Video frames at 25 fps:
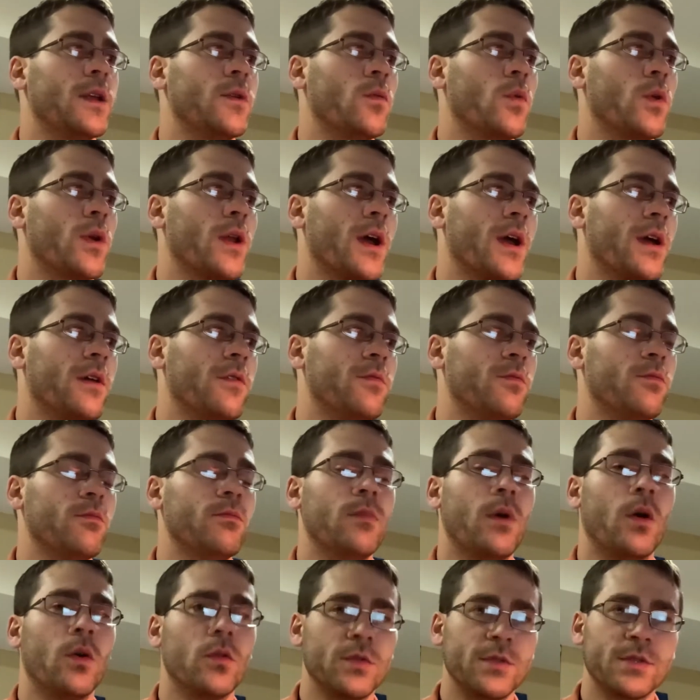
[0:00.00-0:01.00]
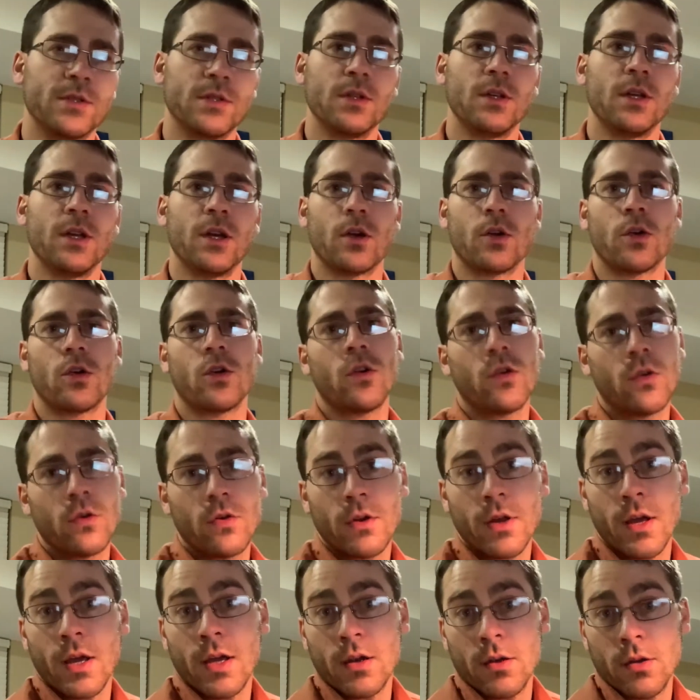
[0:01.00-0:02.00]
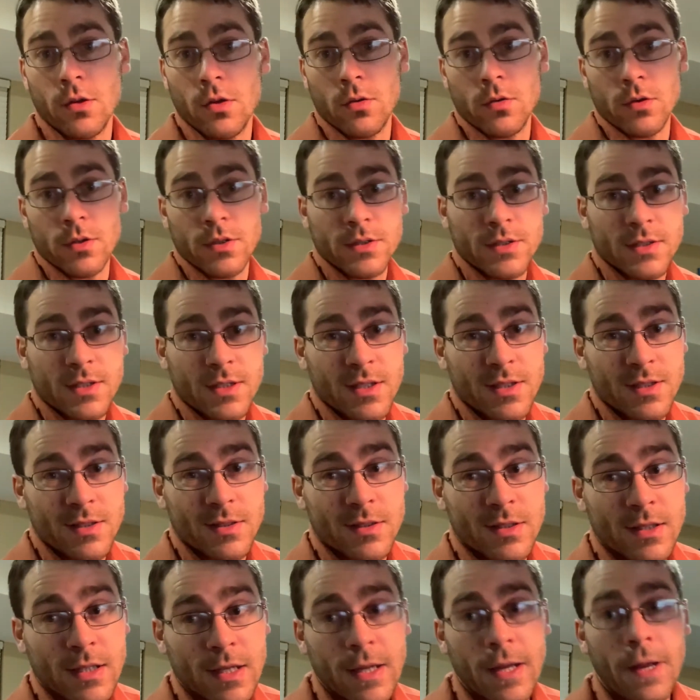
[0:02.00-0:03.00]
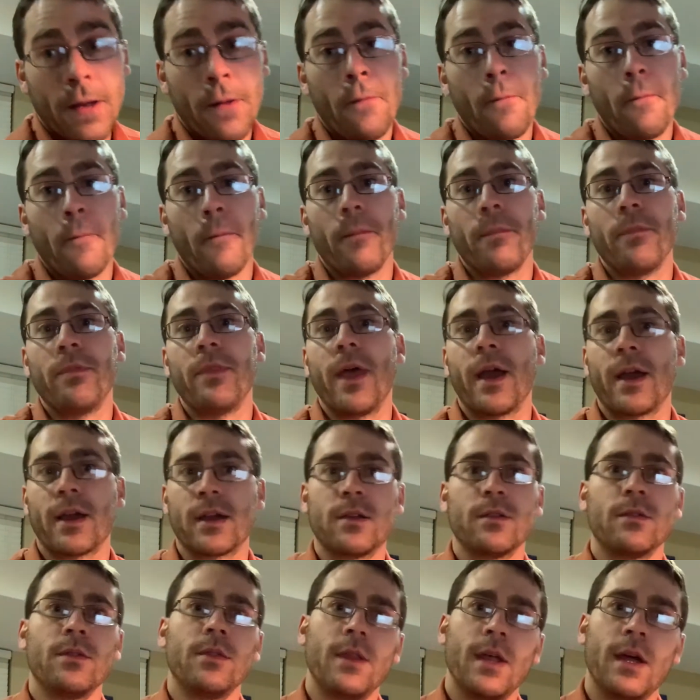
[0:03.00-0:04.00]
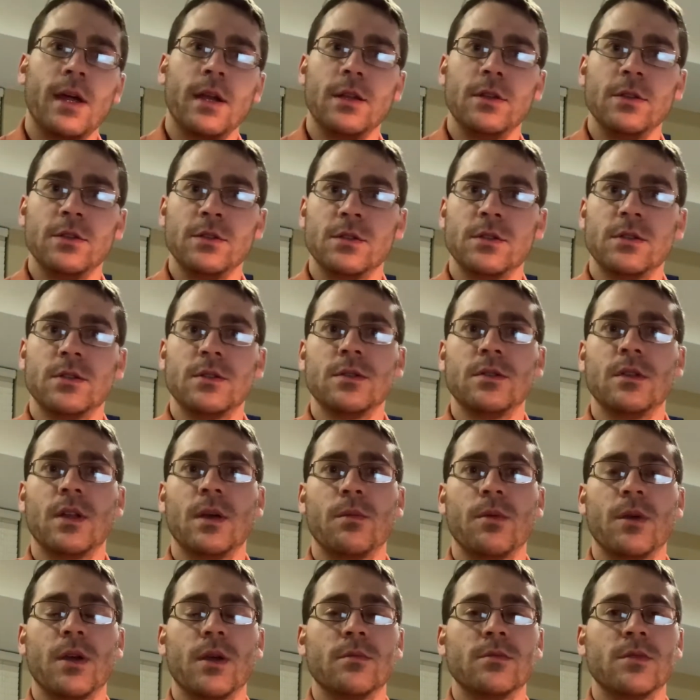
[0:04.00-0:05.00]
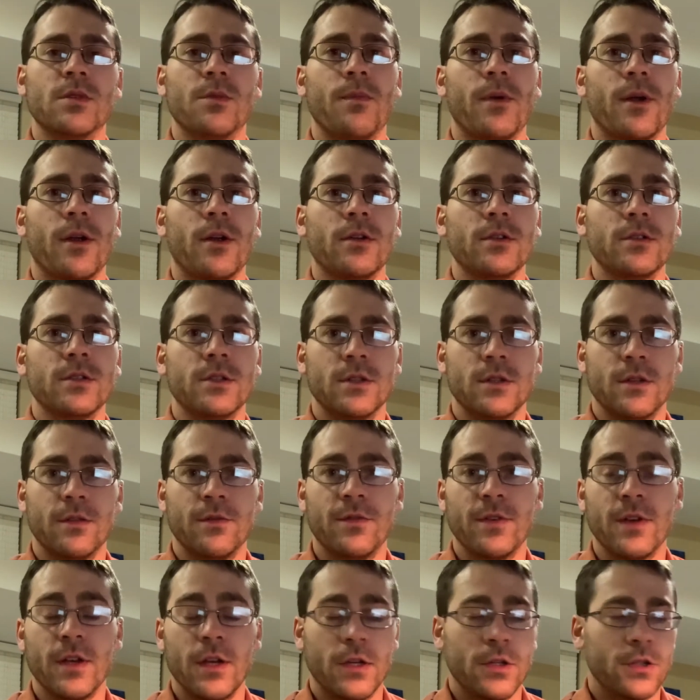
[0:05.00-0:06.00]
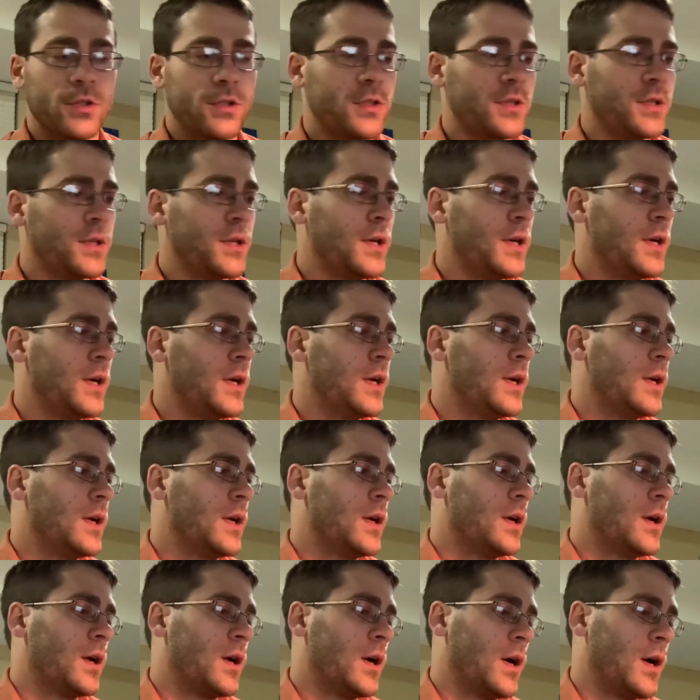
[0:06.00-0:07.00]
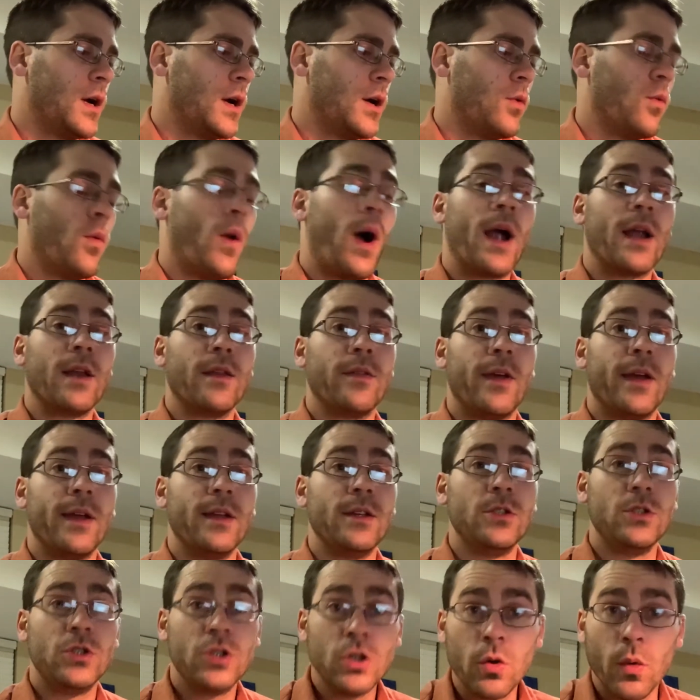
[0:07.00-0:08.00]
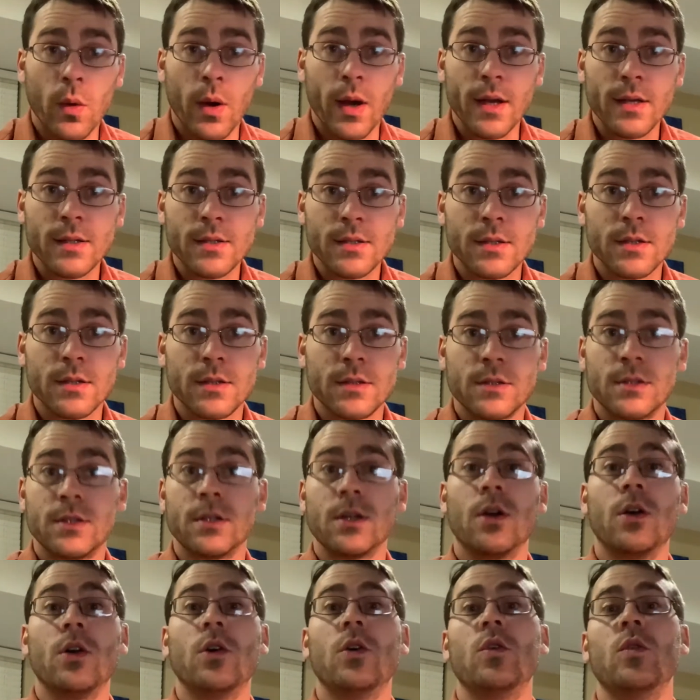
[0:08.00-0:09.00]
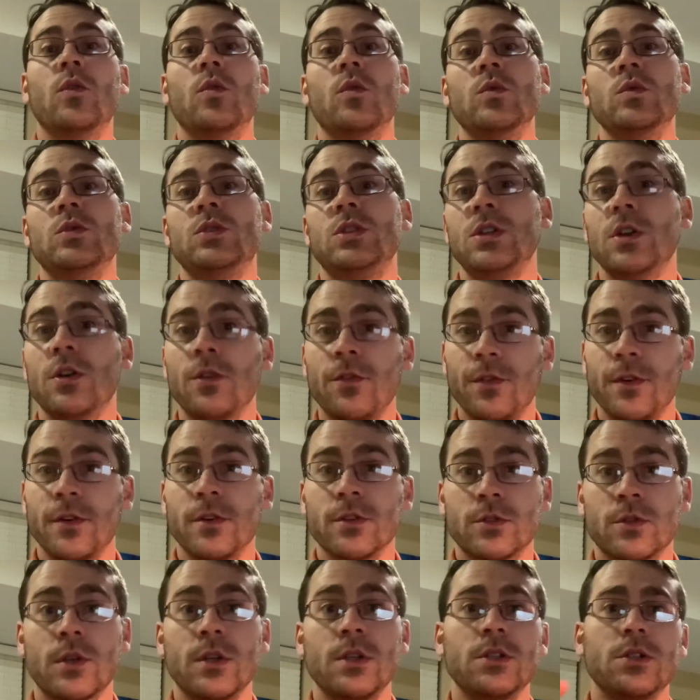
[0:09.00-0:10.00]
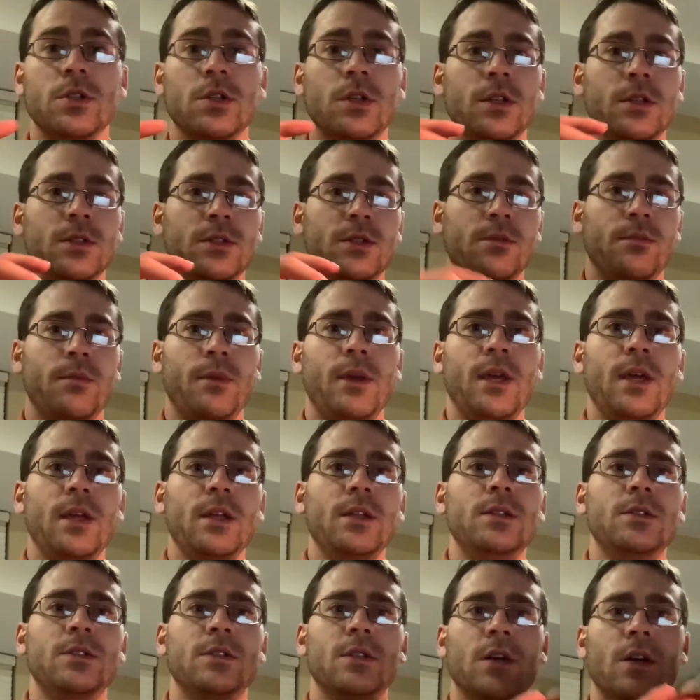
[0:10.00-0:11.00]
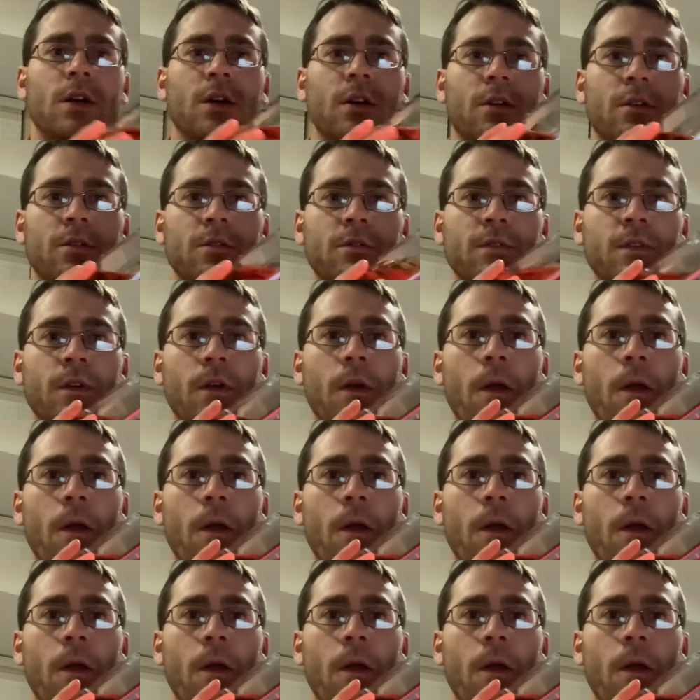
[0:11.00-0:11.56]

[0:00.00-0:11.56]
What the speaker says: what I've mostly heard and noticed is that becomes apparent in the finish. Why do they do it? So chill filtration is a means of